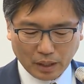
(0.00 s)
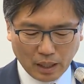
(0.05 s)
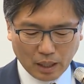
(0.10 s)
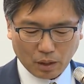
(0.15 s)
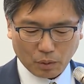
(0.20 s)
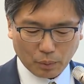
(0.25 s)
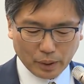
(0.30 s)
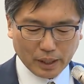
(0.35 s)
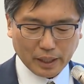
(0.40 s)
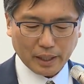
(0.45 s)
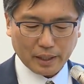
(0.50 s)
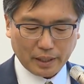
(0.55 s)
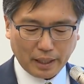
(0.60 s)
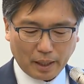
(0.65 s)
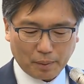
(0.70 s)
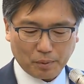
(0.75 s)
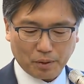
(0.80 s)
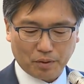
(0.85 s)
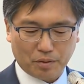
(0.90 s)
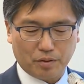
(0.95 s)
uh, really
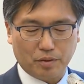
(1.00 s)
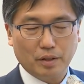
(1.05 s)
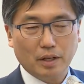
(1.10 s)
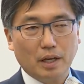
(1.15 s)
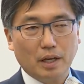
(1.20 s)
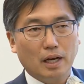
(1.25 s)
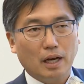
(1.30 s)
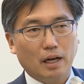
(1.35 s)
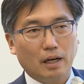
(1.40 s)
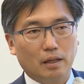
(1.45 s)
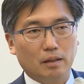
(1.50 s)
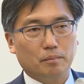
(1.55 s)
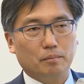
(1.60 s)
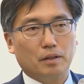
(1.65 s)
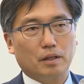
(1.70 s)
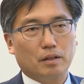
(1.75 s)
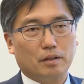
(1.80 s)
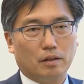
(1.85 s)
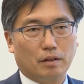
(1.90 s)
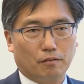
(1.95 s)
enables
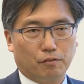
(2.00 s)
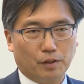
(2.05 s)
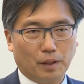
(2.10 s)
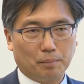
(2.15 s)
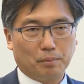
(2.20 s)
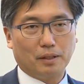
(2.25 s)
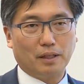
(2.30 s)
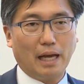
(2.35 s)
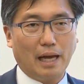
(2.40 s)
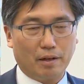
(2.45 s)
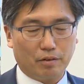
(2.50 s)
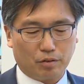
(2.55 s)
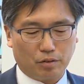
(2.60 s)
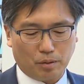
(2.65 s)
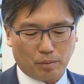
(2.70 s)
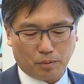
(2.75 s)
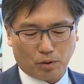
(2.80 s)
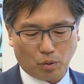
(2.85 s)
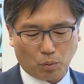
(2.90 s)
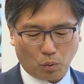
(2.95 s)
um, the flipped
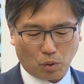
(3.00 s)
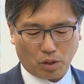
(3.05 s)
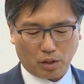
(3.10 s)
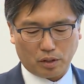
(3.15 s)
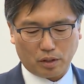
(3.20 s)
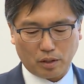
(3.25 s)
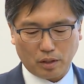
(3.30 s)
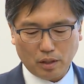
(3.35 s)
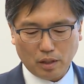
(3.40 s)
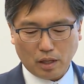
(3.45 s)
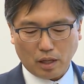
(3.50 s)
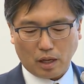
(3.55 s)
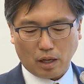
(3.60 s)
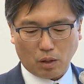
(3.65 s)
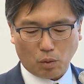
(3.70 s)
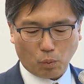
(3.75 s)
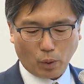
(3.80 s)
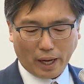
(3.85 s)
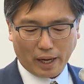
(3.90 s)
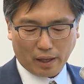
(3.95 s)
classroom to work
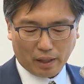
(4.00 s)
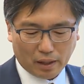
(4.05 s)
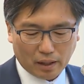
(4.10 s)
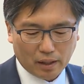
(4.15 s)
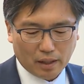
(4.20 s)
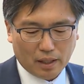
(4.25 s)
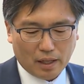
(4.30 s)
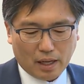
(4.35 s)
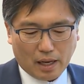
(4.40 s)
uh, well.